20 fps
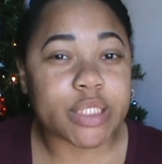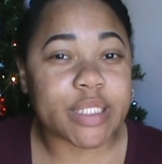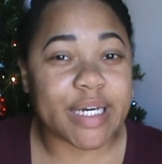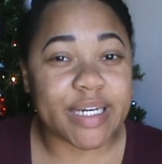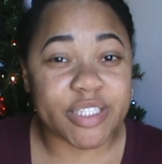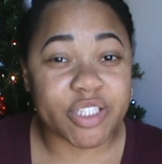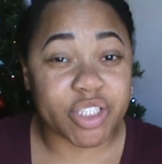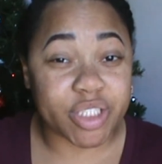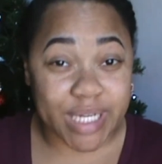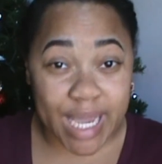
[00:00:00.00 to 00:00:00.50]

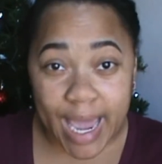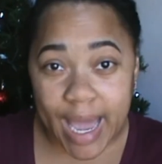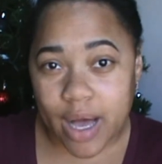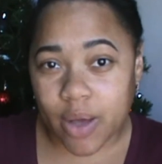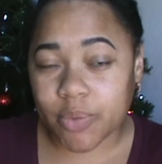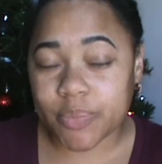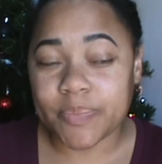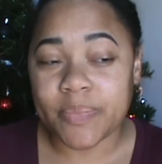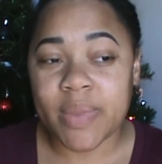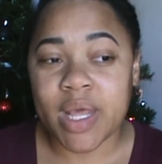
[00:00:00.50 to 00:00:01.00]
I guess,
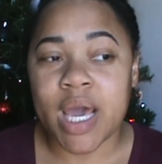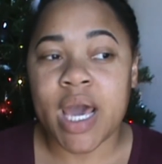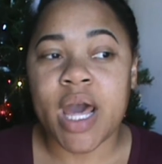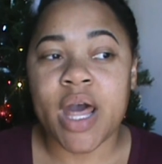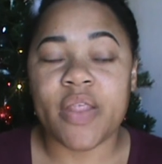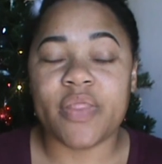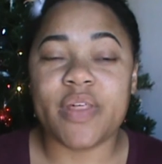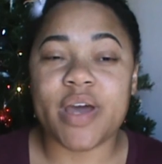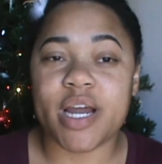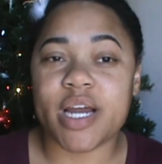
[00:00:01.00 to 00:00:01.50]

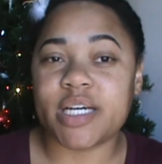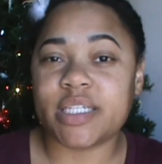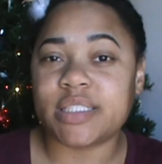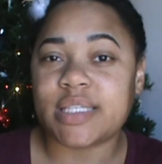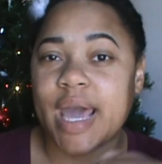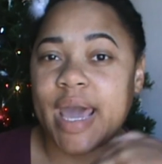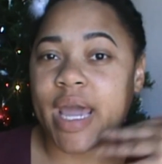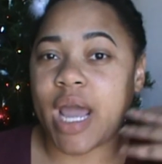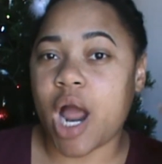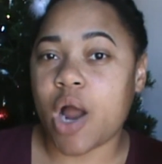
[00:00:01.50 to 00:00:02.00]
smallish-ish
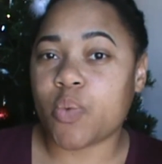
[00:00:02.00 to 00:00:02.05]
town.